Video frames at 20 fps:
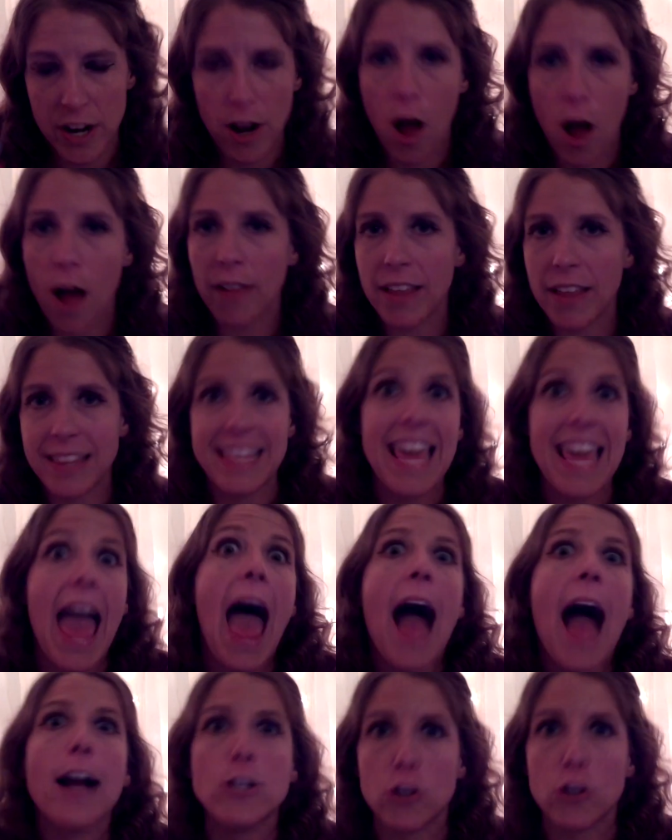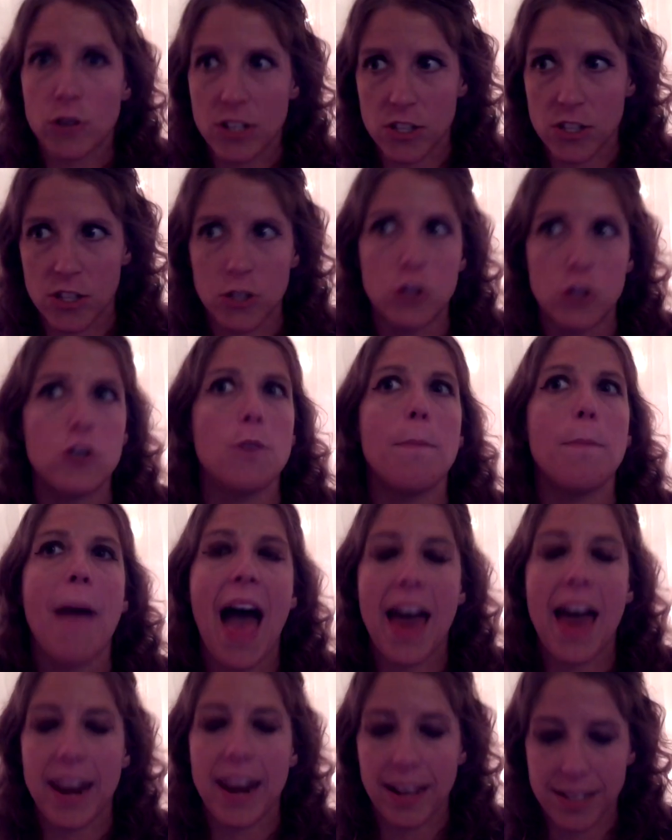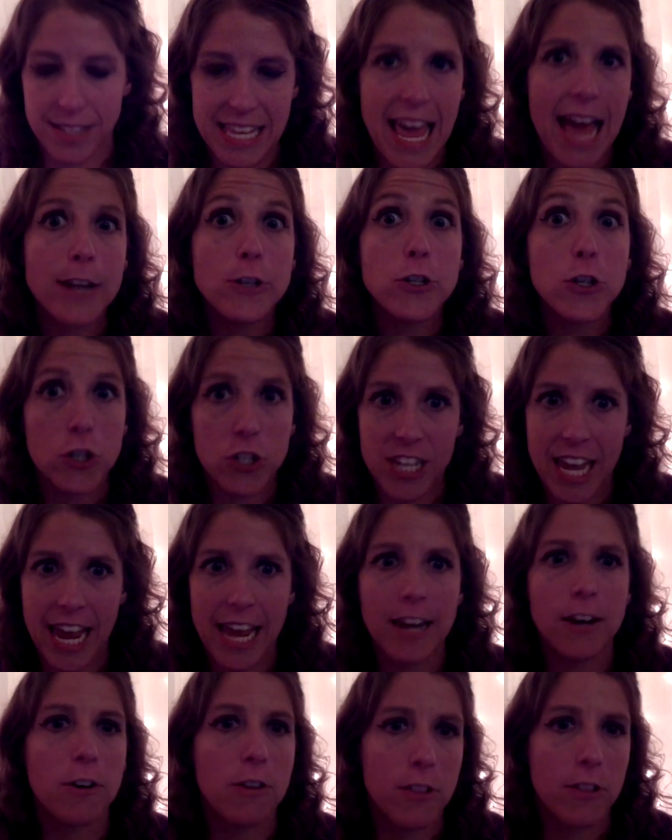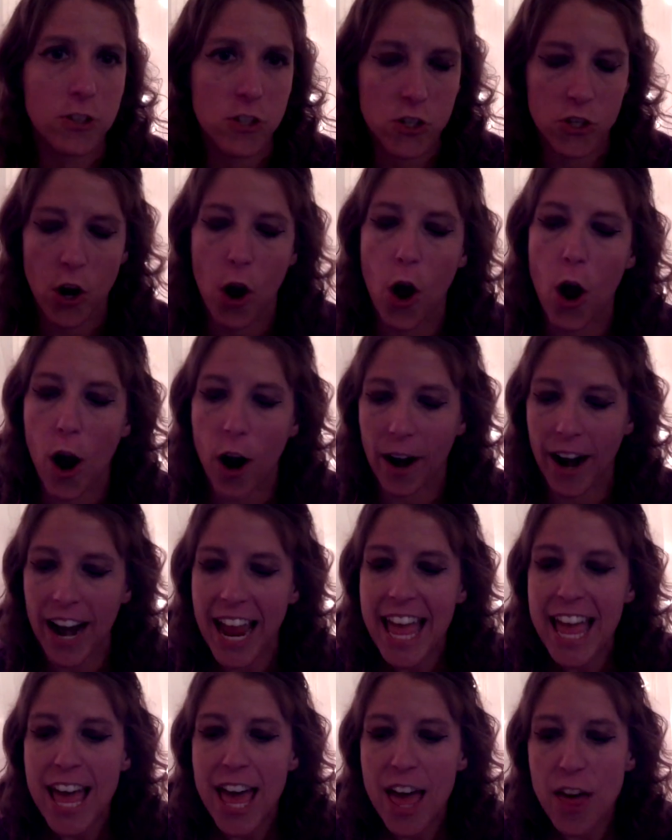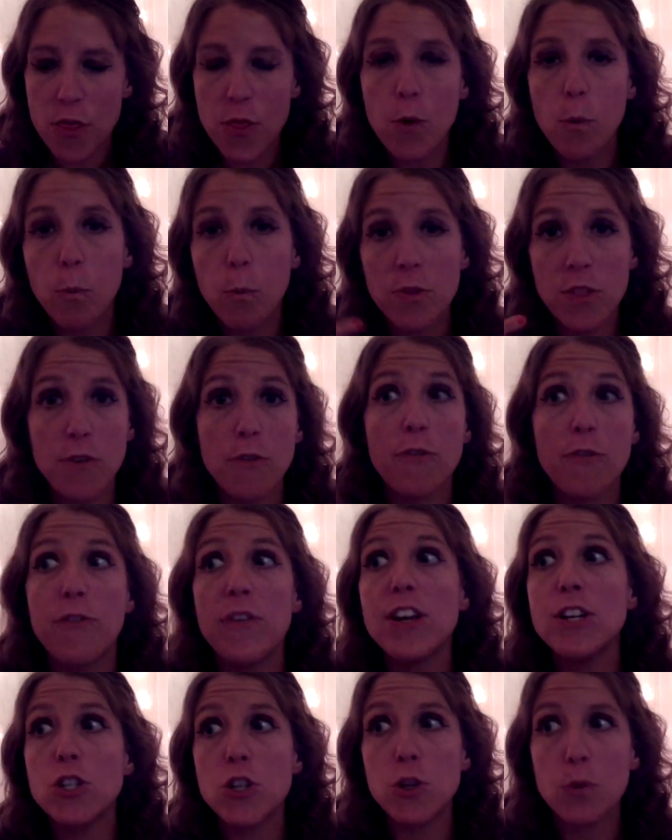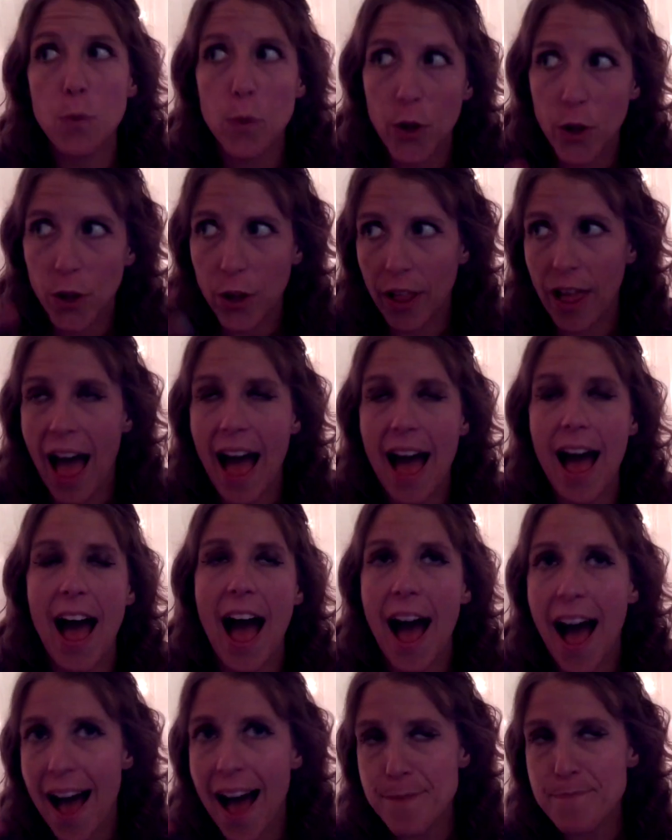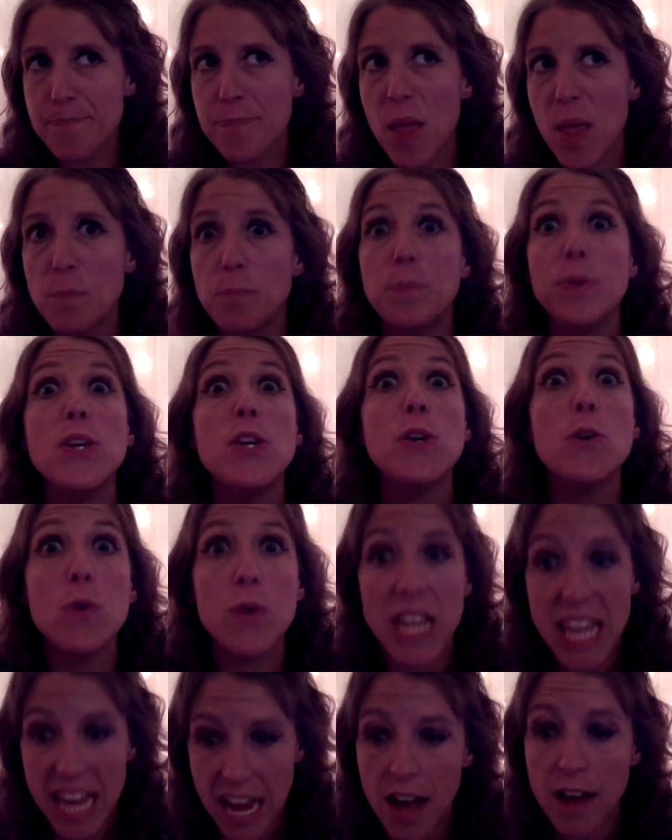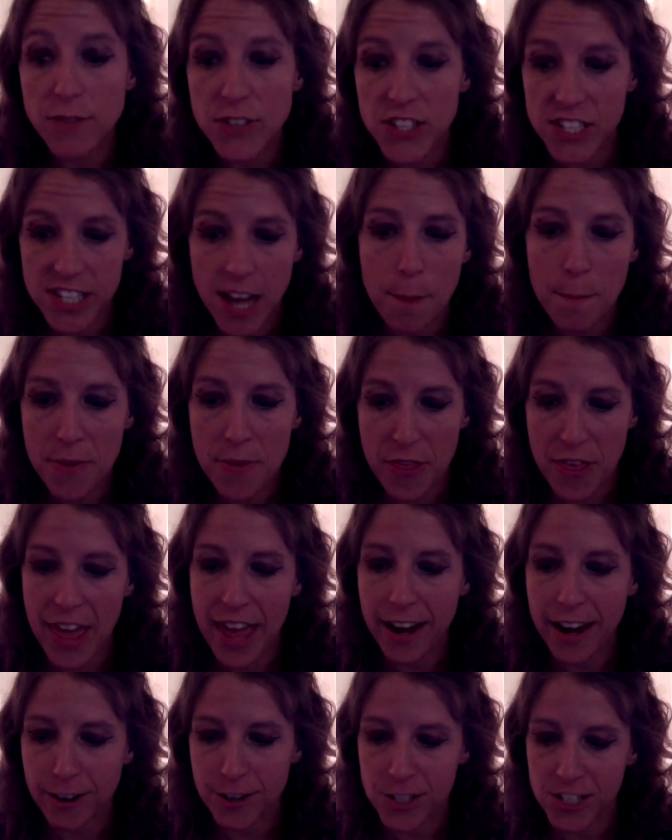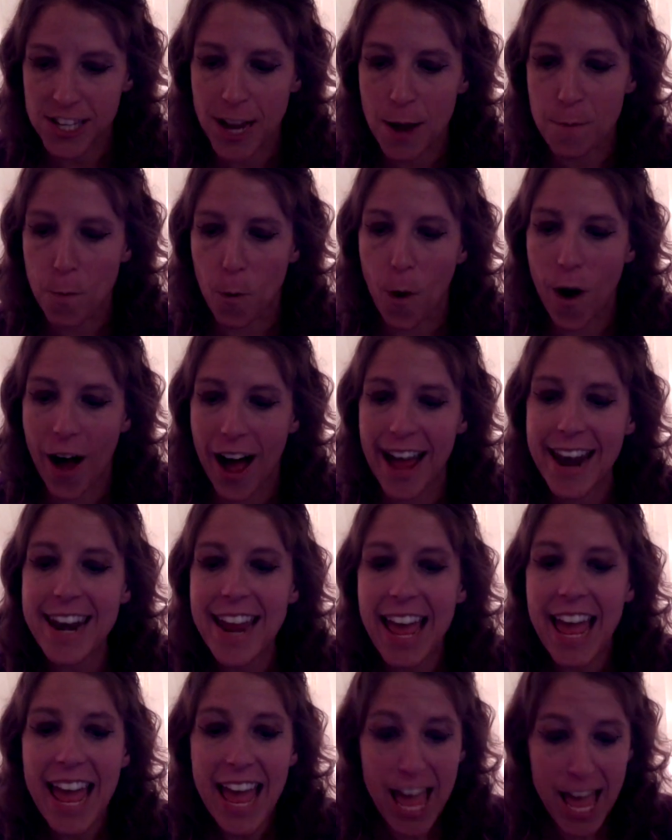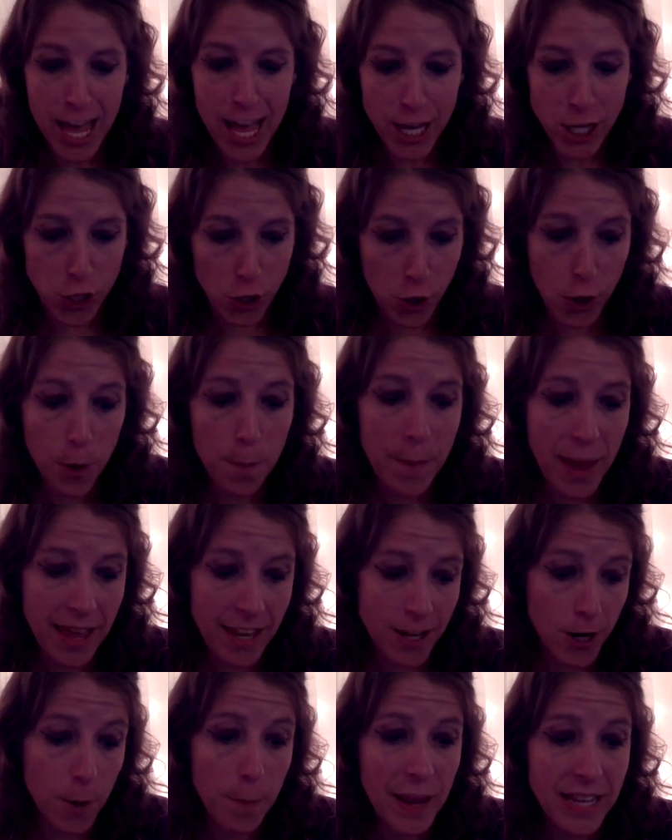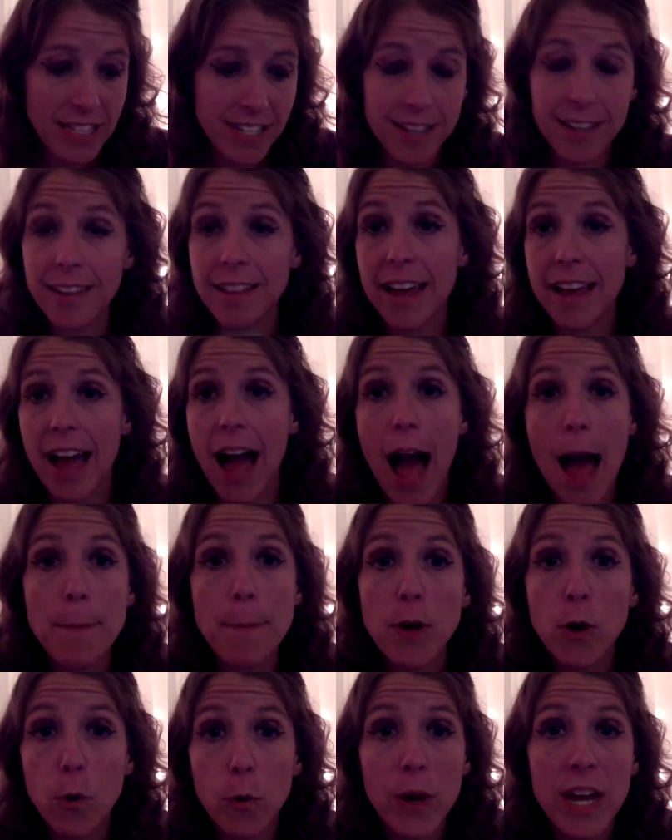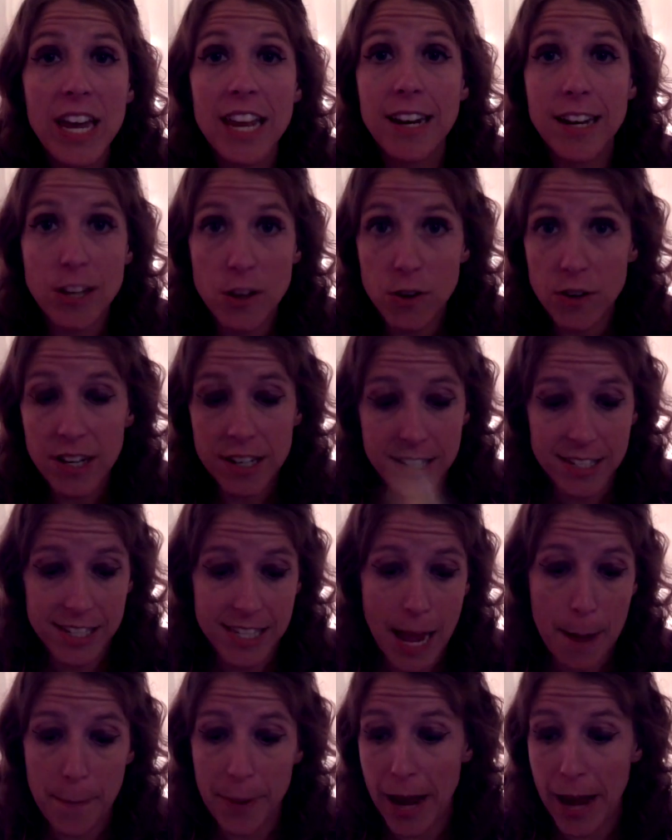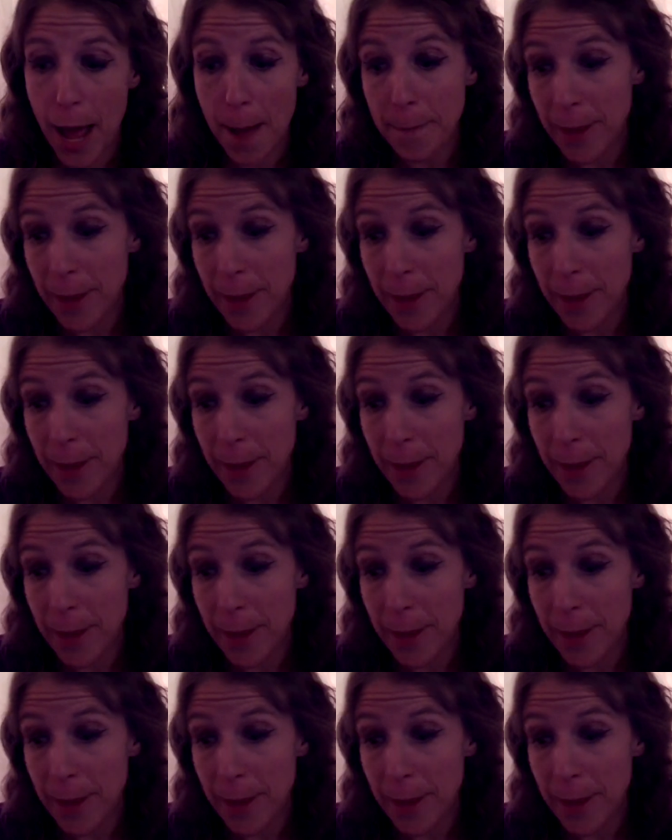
Like the actress, the dramatics, the entertainer, the star, the visual beauty of something or someone. You're basically like, I'm a queen and you need to step it up.